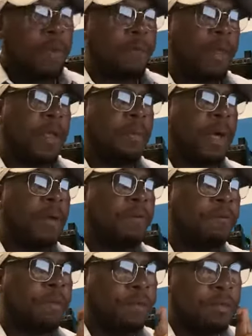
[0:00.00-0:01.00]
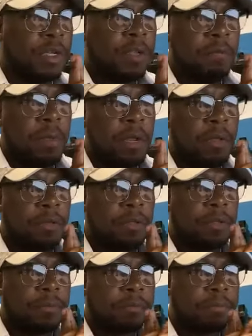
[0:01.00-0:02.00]
roughly about 15
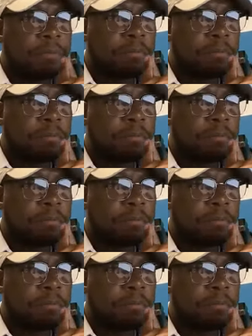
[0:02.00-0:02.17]
minutes.